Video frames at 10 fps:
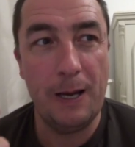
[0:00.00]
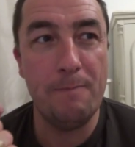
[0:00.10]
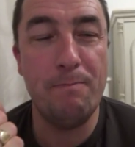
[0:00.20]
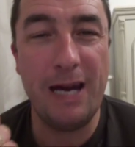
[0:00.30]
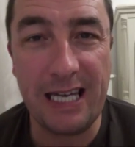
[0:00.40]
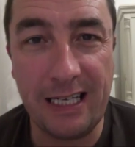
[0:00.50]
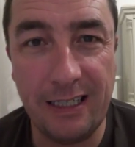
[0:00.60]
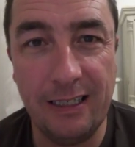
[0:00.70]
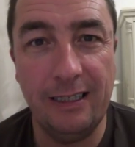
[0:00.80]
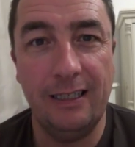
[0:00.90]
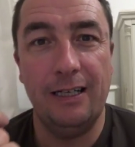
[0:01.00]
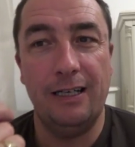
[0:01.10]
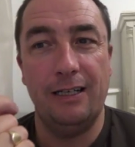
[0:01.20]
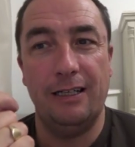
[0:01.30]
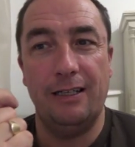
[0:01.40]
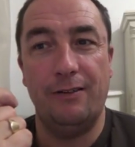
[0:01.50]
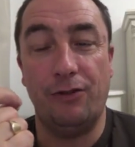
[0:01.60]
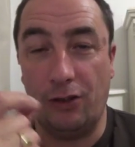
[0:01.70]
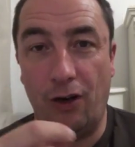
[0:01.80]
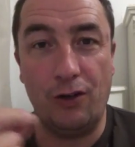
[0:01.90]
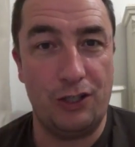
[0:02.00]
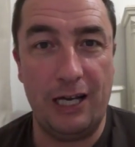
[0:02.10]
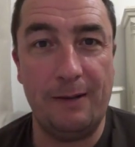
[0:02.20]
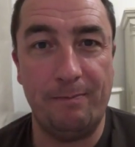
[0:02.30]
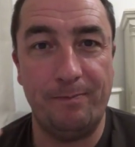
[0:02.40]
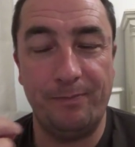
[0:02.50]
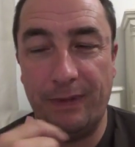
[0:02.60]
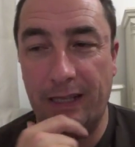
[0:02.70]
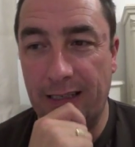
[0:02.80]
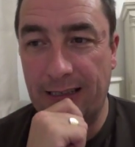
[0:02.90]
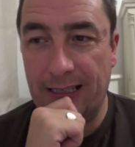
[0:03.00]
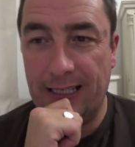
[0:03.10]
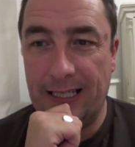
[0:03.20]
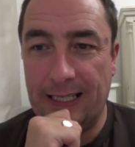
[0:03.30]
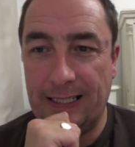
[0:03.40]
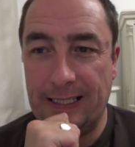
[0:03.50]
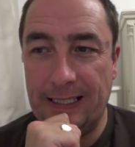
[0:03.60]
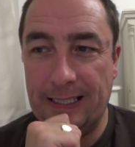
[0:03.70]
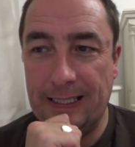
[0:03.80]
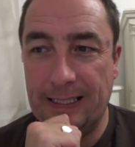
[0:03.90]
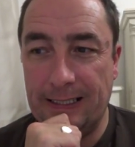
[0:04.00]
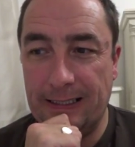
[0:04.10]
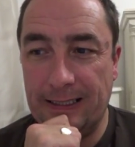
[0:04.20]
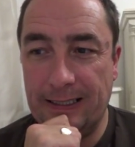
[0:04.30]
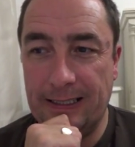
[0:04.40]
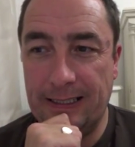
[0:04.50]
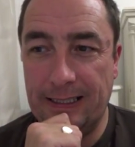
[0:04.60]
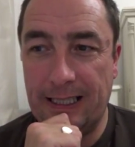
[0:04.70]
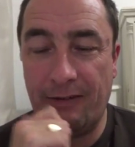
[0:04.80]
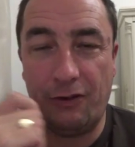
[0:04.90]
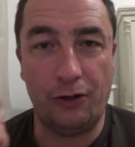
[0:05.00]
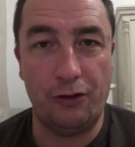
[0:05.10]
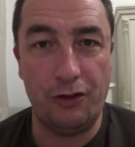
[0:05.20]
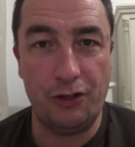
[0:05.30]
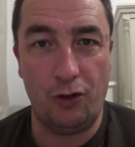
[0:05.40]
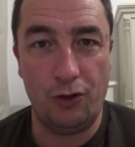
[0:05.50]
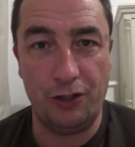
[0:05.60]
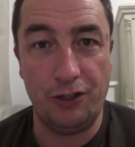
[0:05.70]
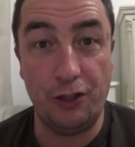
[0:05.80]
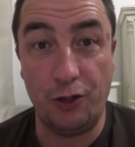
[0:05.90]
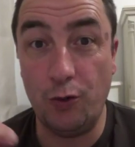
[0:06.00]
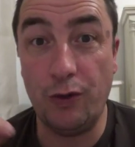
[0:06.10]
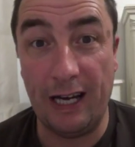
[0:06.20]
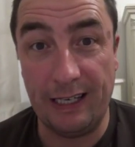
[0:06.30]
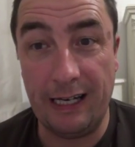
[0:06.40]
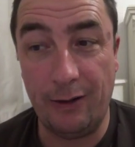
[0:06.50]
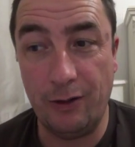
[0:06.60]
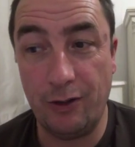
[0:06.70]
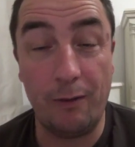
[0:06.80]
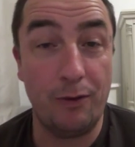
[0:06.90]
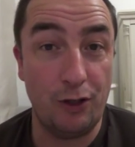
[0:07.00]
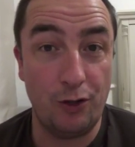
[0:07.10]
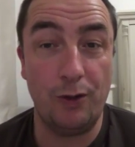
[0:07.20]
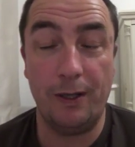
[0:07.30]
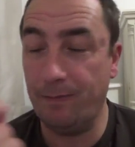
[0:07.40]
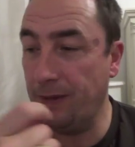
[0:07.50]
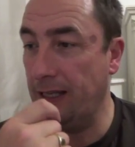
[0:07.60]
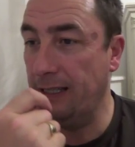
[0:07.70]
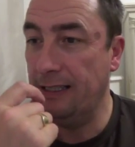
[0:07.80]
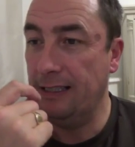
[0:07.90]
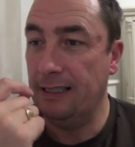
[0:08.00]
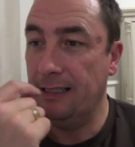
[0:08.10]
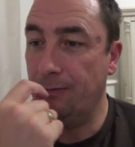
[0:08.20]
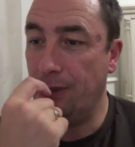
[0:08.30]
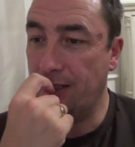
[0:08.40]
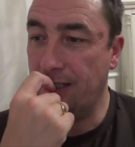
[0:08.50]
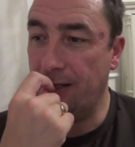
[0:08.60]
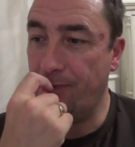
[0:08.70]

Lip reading: make for a long time. And I've got the resources to do that now, so I'm going to do it. But